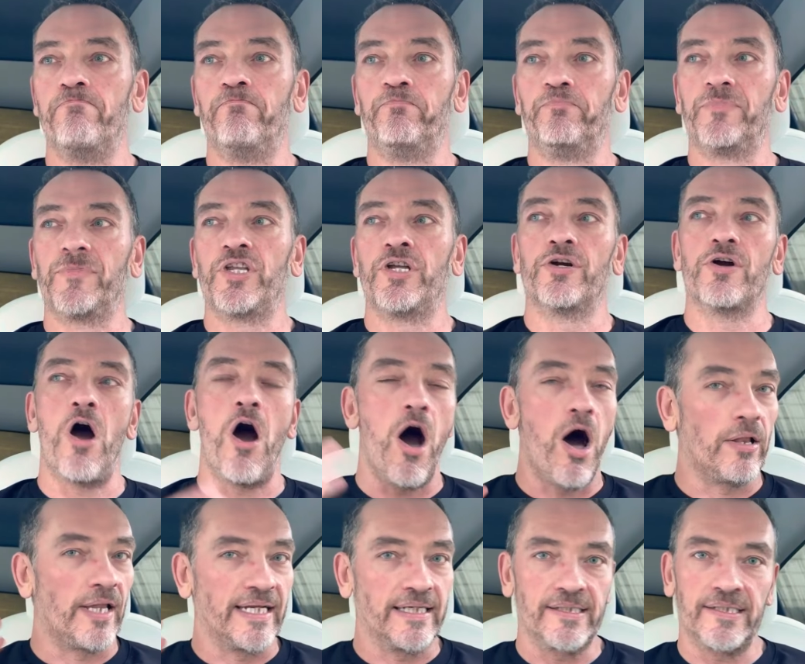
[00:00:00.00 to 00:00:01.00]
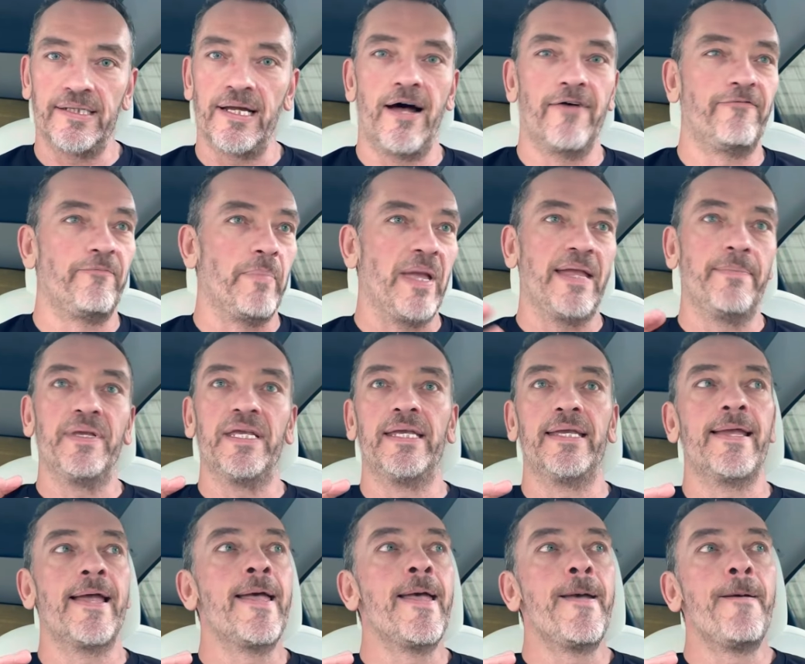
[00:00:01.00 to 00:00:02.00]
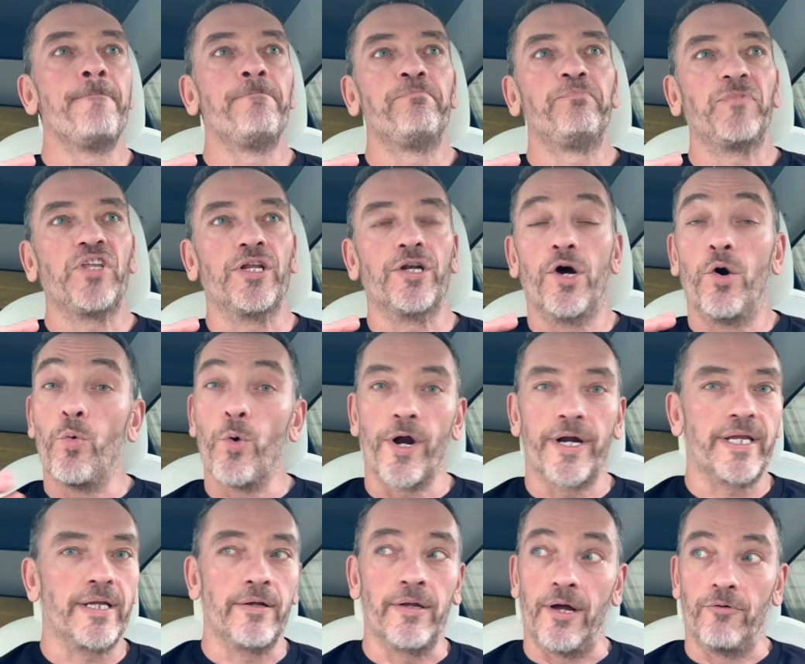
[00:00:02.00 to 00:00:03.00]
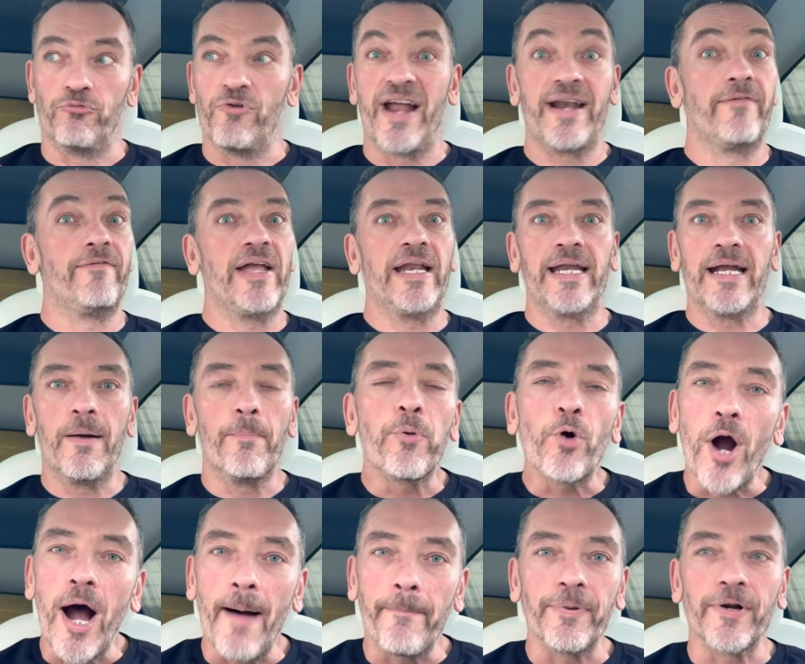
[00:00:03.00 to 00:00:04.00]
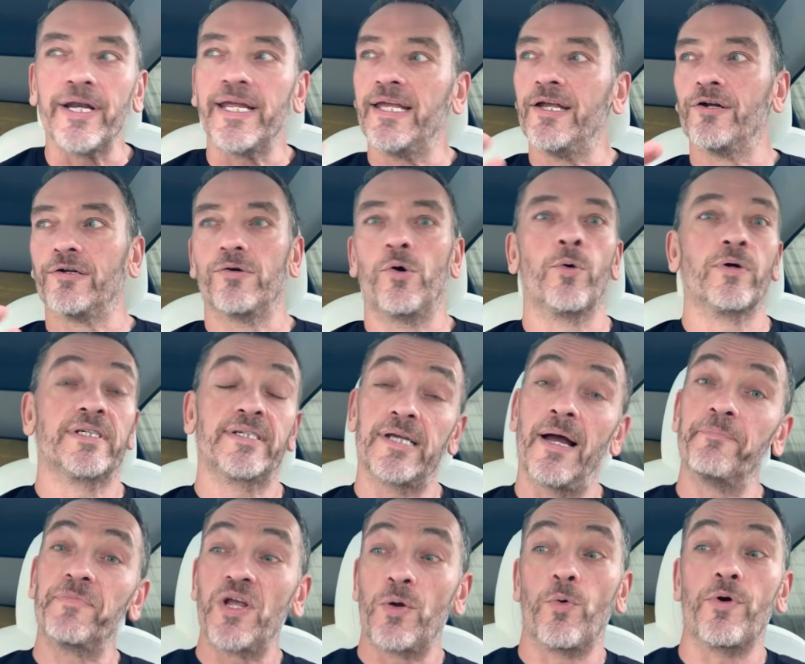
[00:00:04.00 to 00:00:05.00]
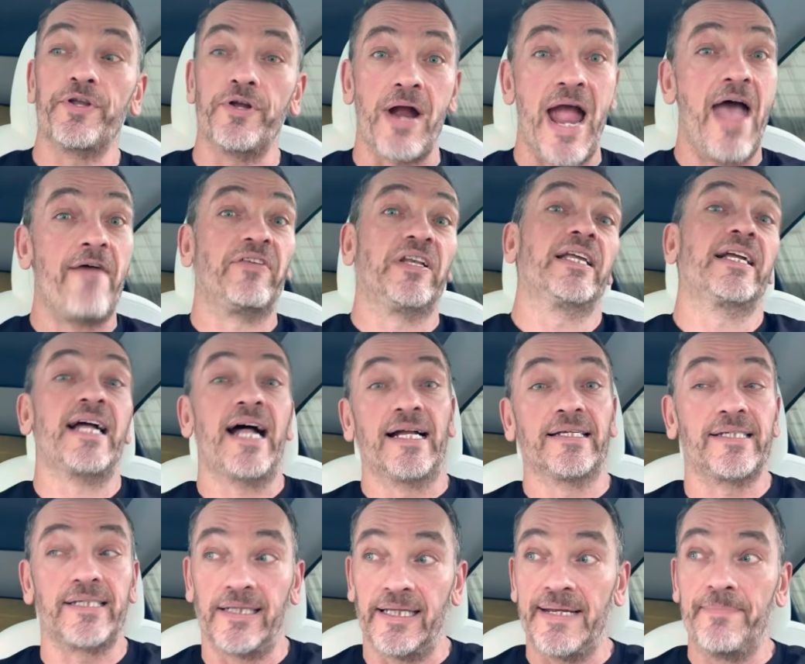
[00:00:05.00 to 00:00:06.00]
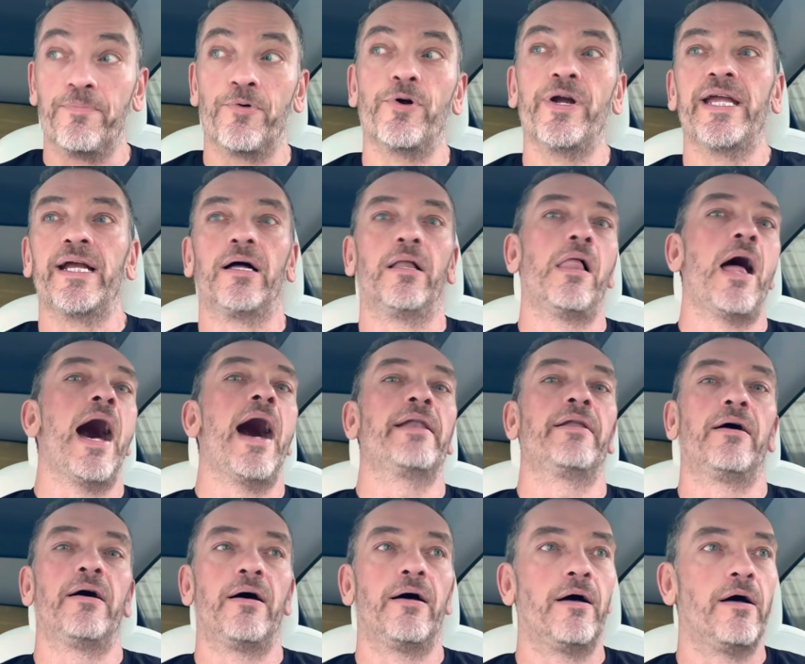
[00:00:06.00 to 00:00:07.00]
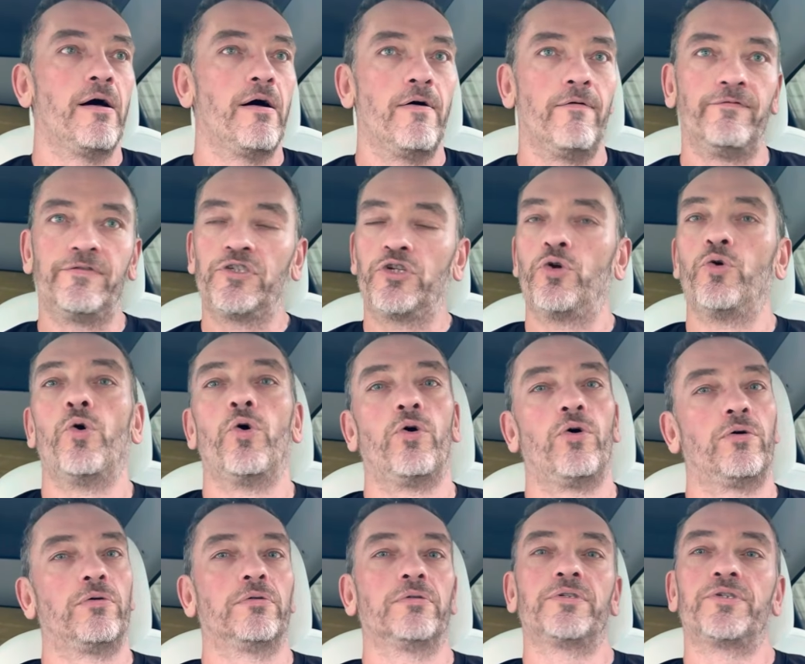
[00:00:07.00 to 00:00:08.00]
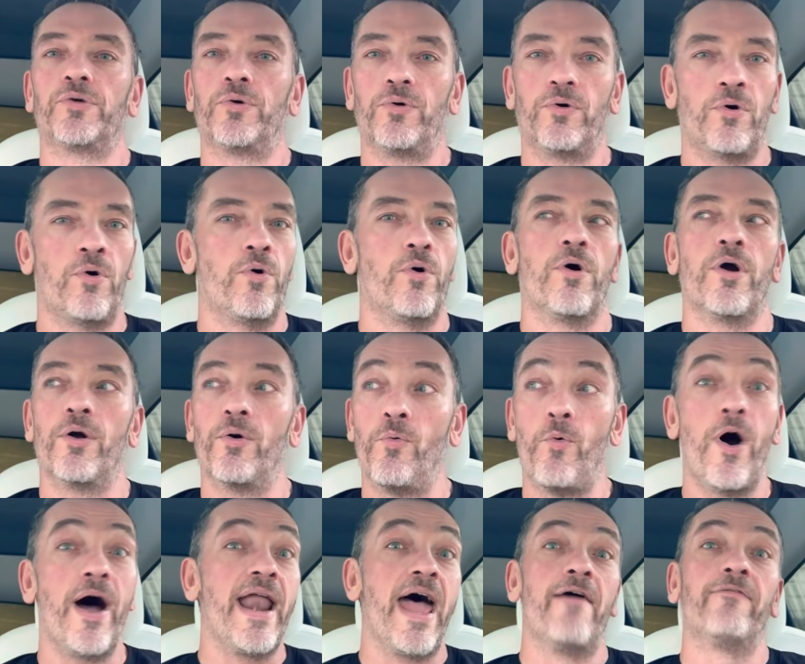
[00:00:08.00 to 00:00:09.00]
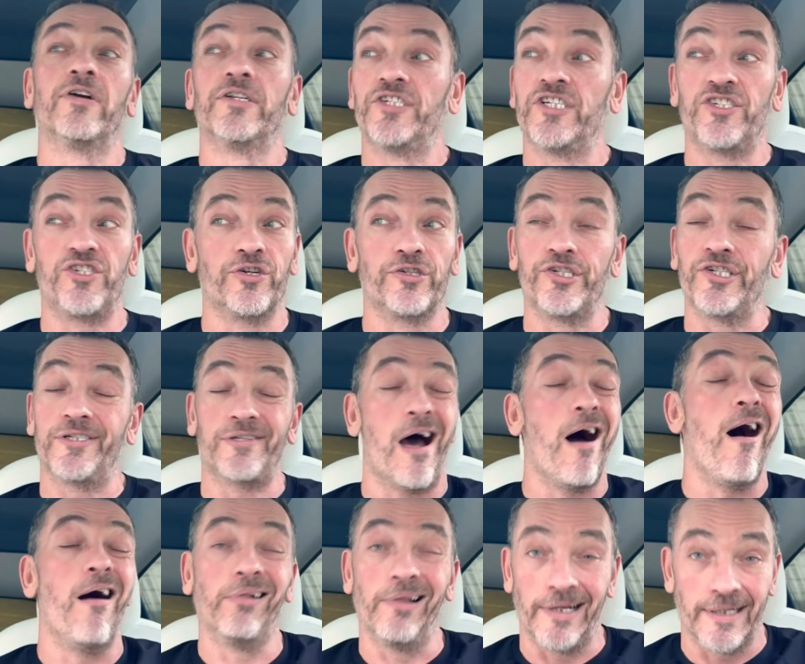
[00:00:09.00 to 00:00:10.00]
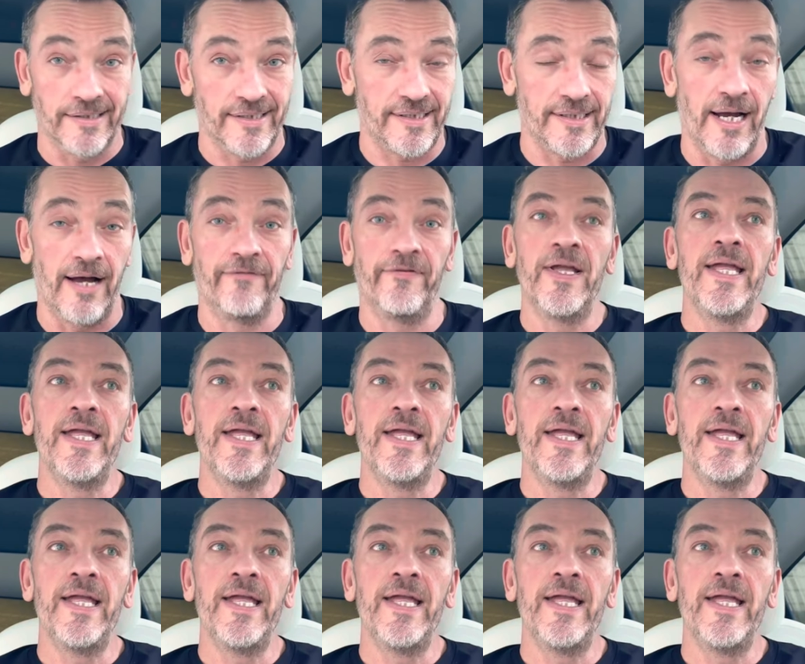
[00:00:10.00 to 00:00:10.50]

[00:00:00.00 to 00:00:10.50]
you're hauling stuff, maybe renovating a property or something where you're having to constantly bring a lot of tools or whatever, you're just hauling stuff,